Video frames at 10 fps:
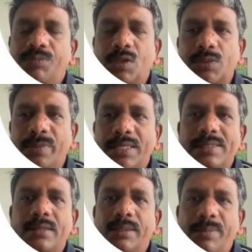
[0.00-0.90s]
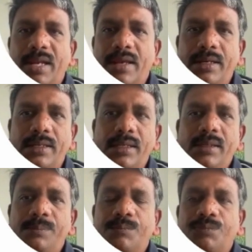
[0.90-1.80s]
So based on the priority,
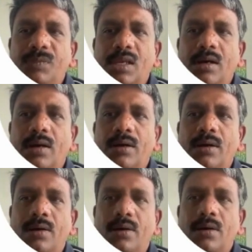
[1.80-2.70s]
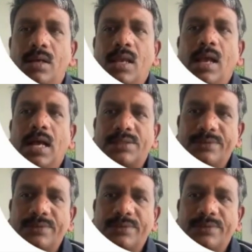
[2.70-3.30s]
as